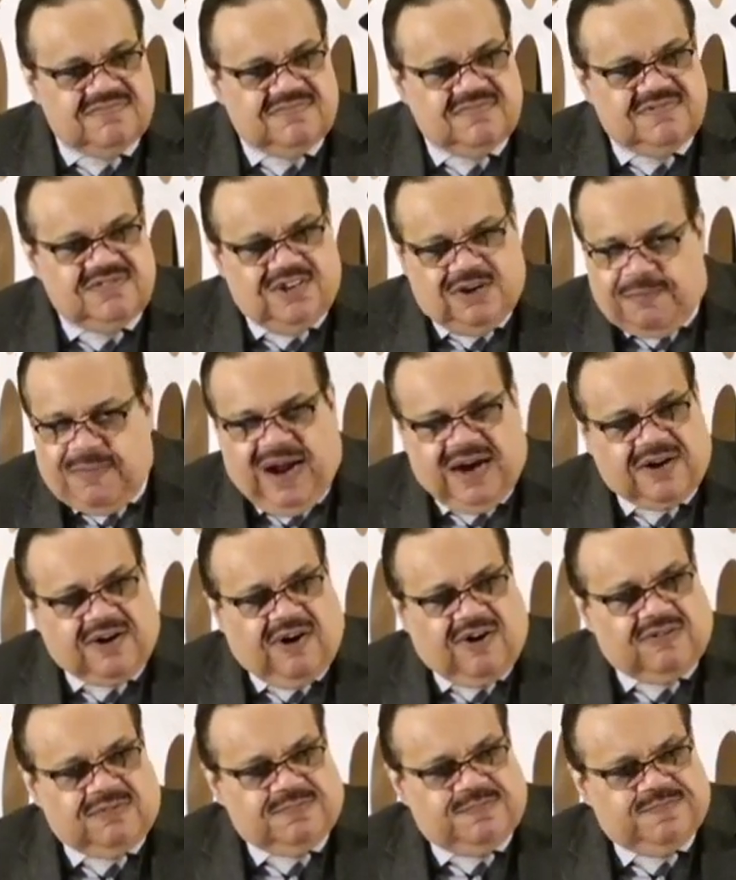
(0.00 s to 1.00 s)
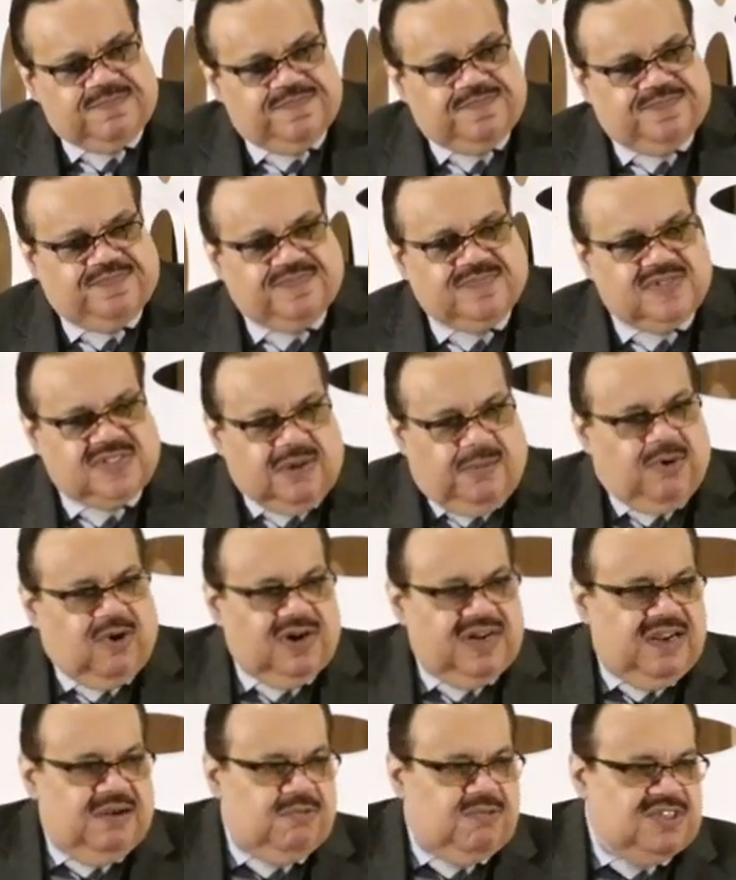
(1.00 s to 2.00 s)
You're my girl. Come
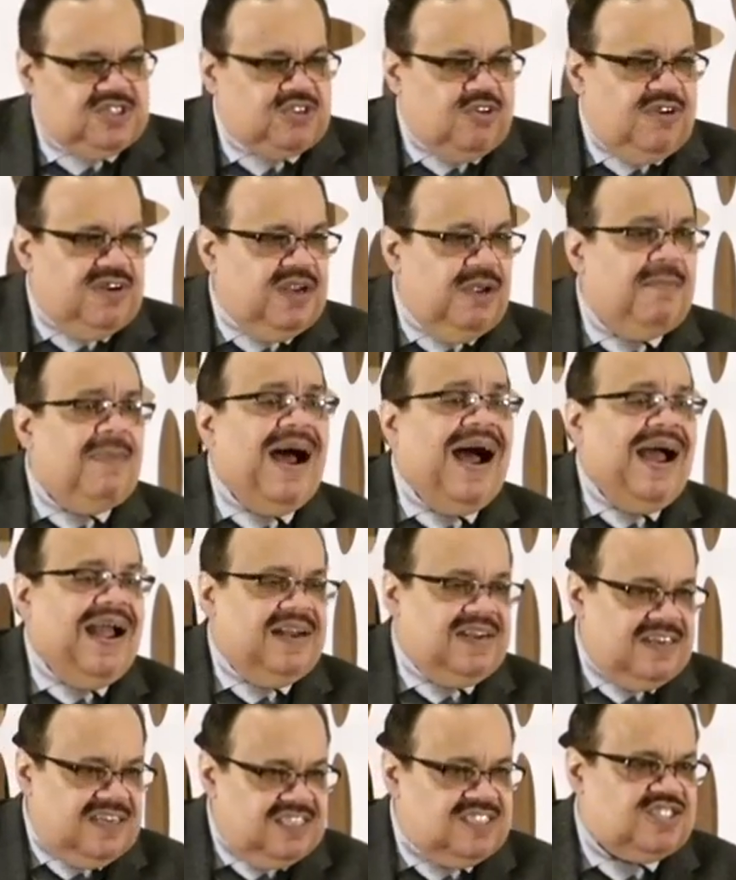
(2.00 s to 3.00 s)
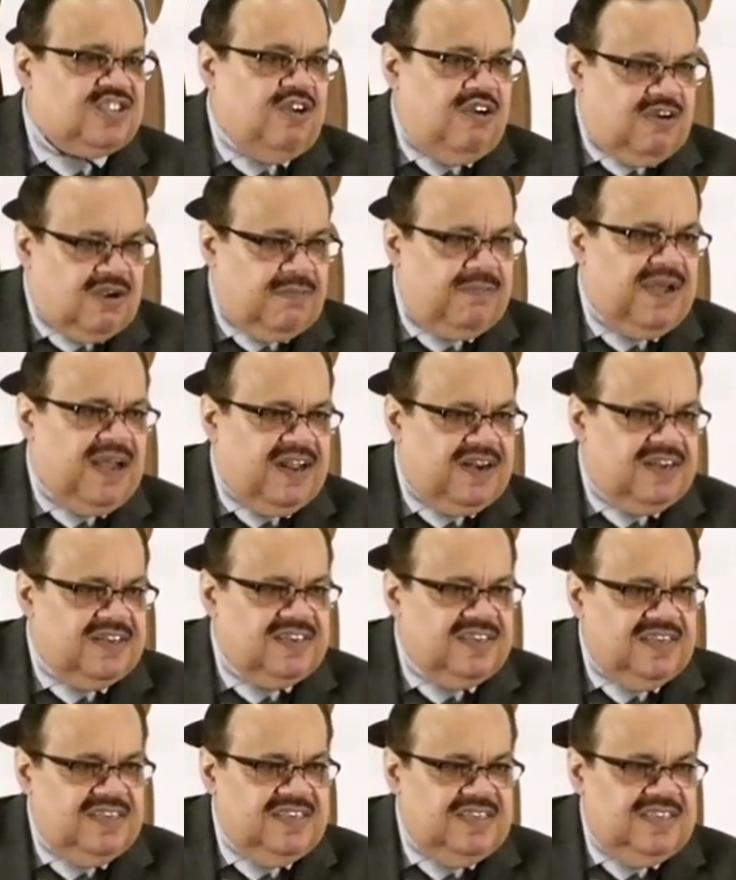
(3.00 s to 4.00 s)
on in. What's on your mind? Let's talk about it.
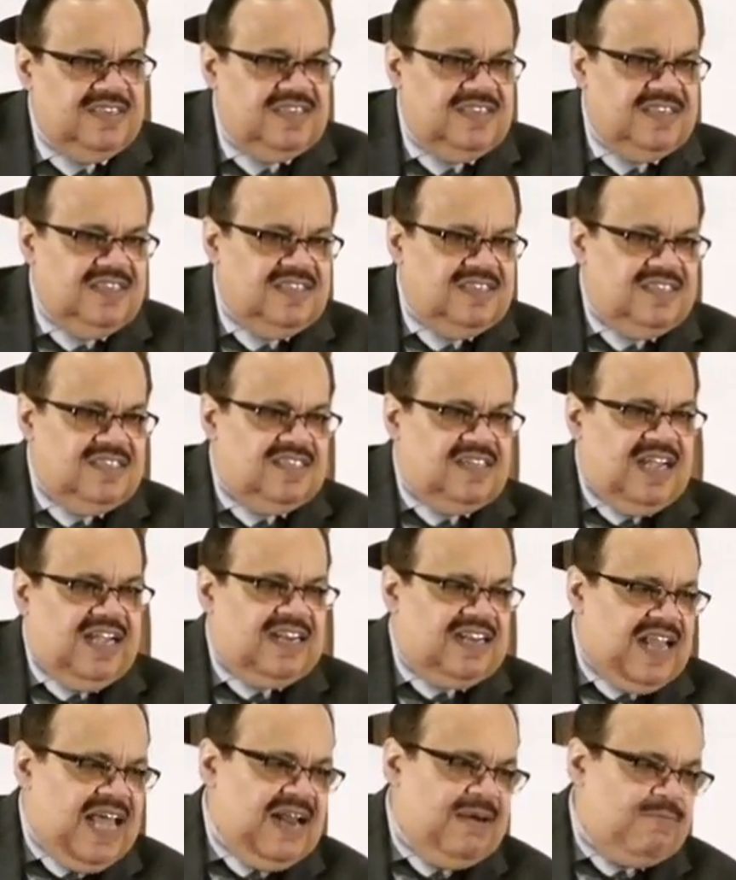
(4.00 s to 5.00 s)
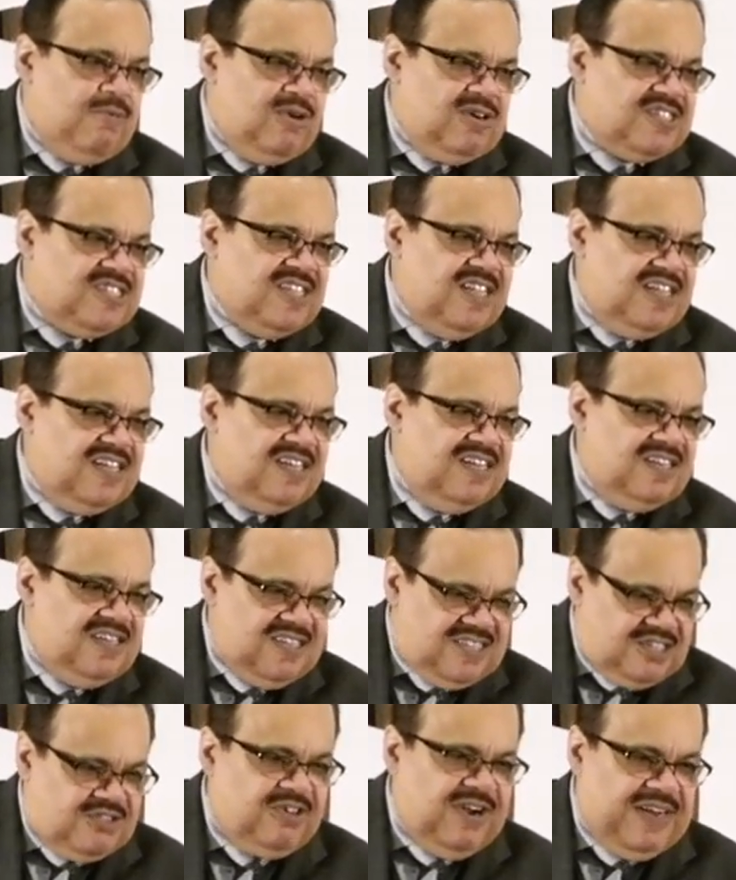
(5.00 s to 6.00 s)
Like Lattimore said,
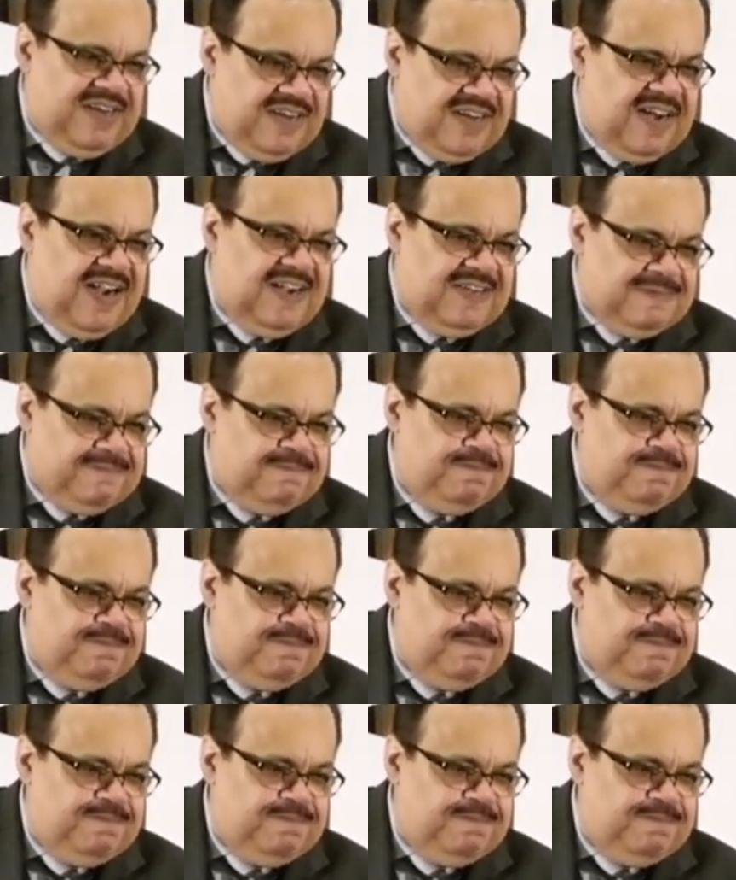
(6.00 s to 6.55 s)
let's straighten it out.